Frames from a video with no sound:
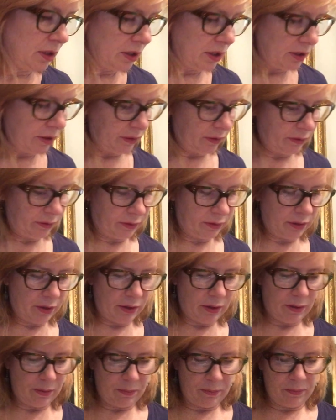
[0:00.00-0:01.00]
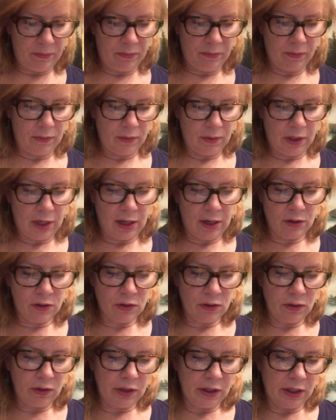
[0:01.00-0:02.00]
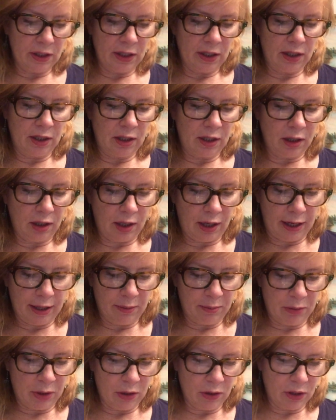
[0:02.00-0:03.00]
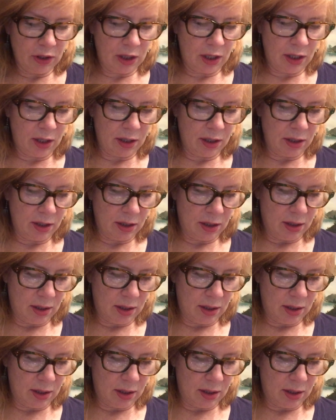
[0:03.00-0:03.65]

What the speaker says: It is casual linen, light mocha,